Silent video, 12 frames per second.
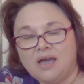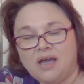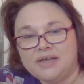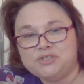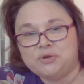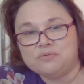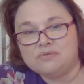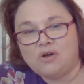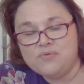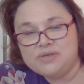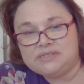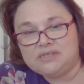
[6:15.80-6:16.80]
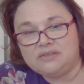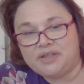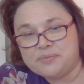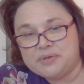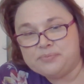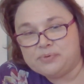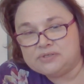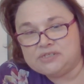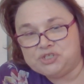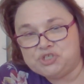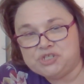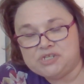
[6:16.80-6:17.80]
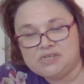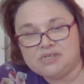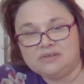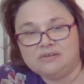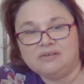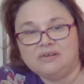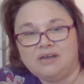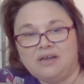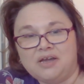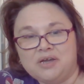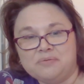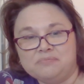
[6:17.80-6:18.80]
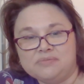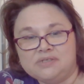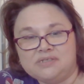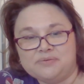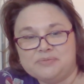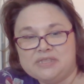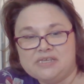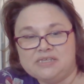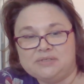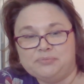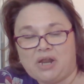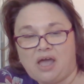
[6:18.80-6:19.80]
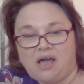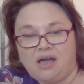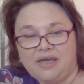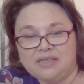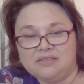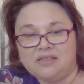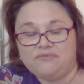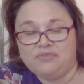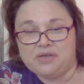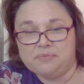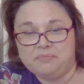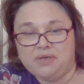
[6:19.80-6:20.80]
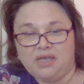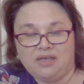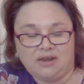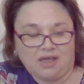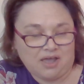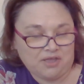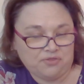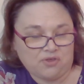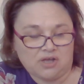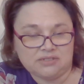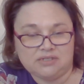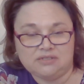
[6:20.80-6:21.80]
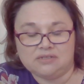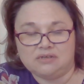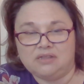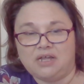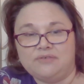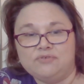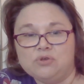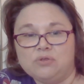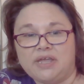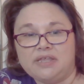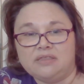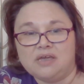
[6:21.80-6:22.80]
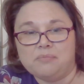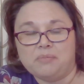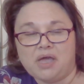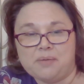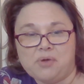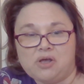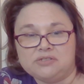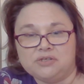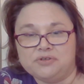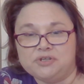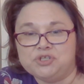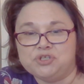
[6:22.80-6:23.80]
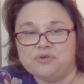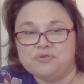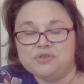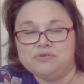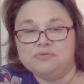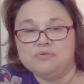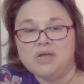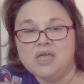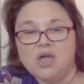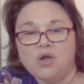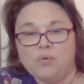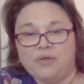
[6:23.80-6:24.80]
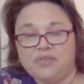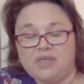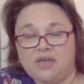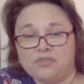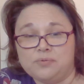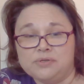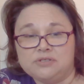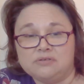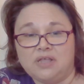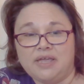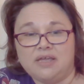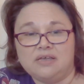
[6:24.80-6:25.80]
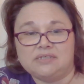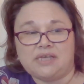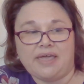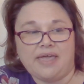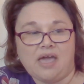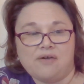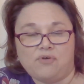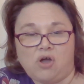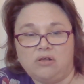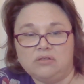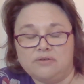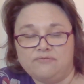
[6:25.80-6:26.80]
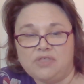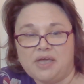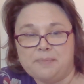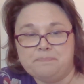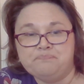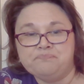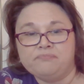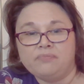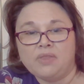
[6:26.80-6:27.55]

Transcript: I don't always see a lot of people stitching some of these, but I love them, and I thought since a lot of you like them, I'm also going to show you what the other ones look like, because I have all of them